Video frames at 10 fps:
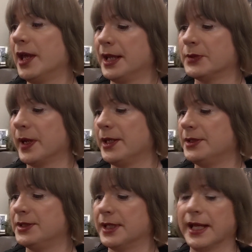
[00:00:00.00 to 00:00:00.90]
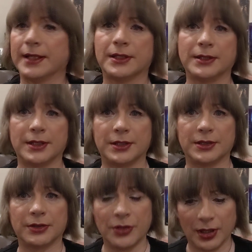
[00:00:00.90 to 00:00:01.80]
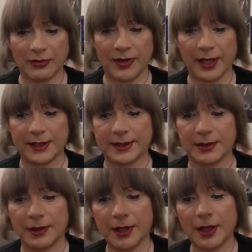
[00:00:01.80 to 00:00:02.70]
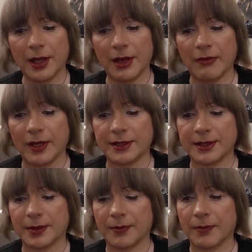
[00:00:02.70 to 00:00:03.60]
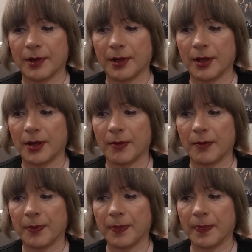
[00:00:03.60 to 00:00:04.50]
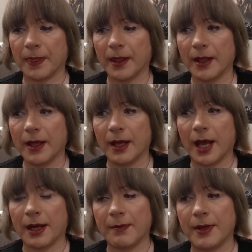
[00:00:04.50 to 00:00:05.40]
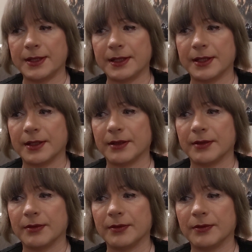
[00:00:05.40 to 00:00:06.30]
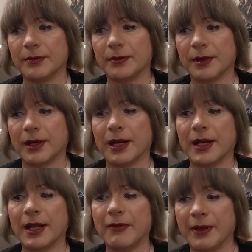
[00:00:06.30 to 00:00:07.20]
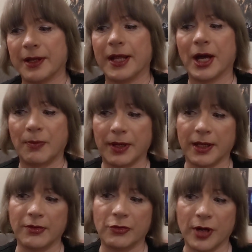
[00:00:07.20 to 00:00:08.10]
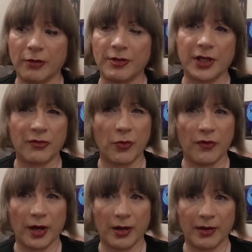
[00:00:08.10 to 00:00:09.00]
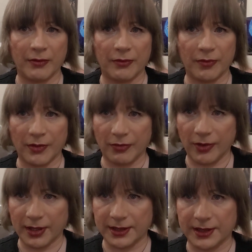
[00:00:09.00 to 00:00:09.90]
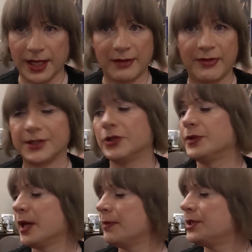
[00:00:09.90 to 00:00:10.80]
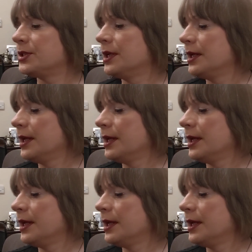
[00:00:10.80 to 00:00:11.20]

That's why he uses the gas, because it just nullifies the victim, and it means if he can help, he can try and resolve it without inflicting any physical damage.